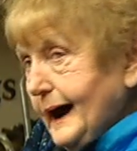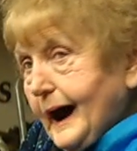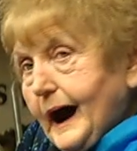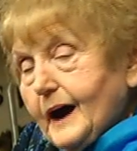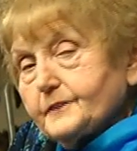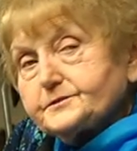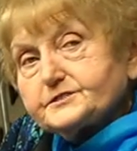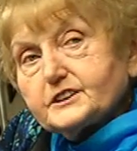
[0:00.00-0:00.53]

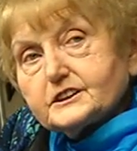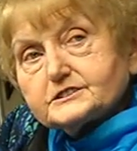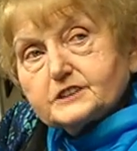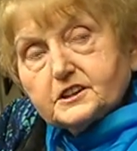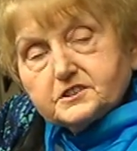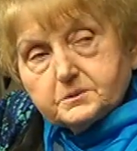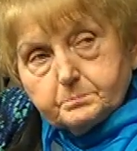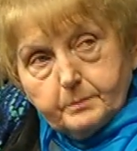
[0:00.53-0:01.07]
after
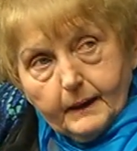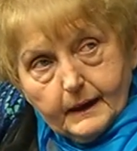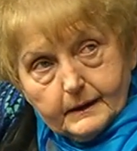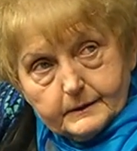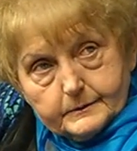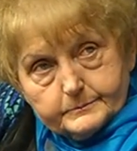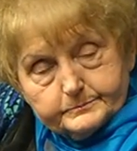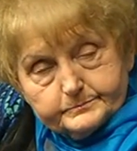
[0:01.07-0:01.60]

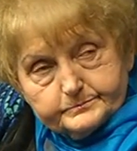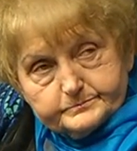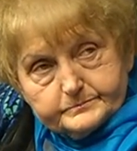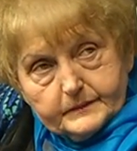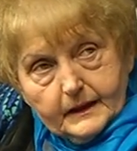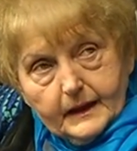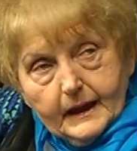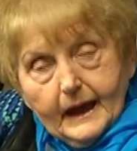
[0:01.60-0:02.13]
despair.
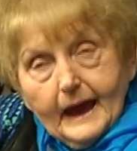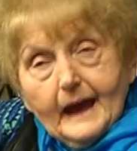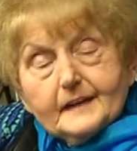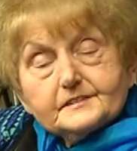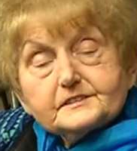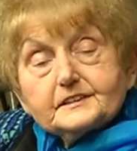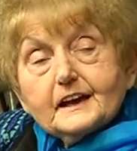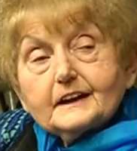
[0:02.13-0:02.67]

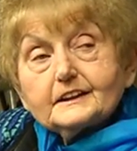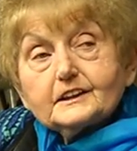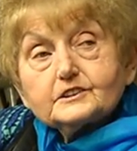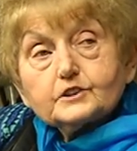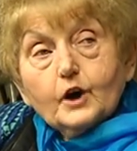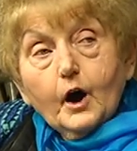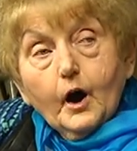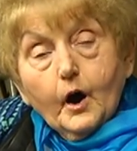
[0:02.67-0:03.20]
And there
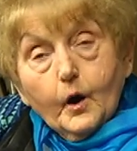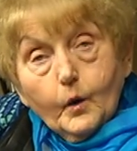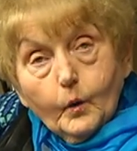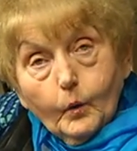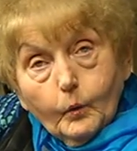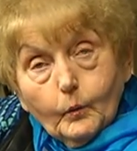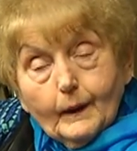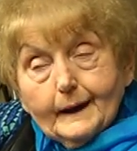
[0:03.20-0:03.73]
is
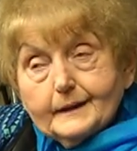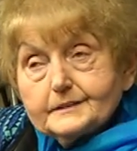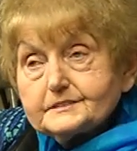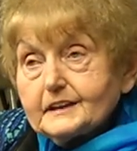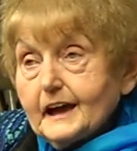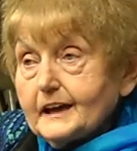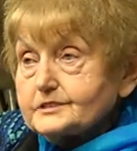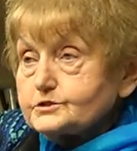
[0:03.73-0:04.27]
always
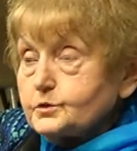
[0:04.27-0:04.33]
a